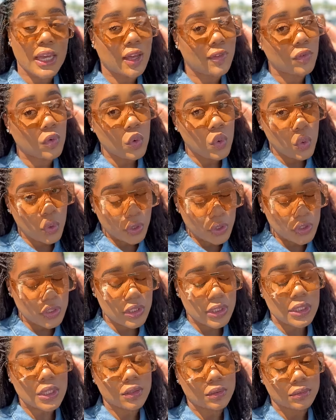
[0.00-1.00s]
Of
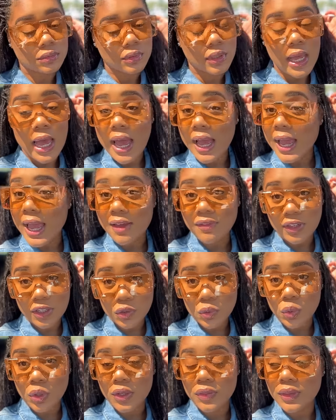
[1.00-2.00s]
course, I have
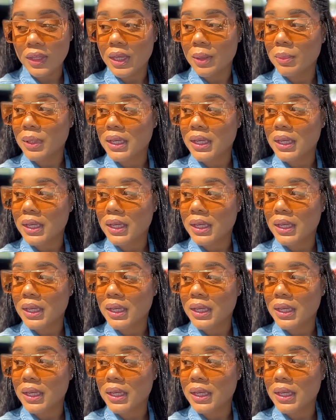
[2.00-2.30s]
ignored them